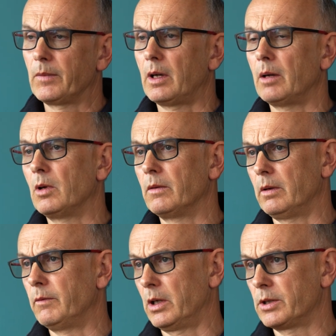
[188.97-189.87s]

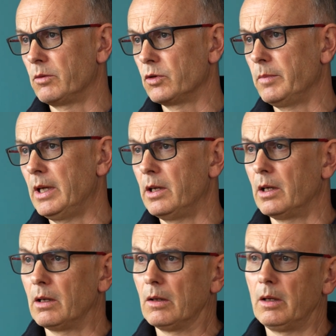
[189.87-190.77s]
via social
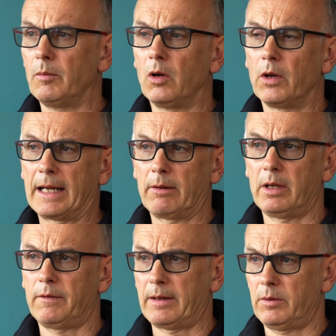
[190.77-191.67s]
media on how
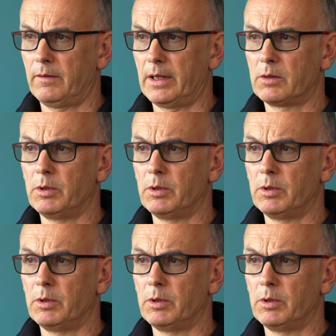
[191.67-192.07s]
they found the events.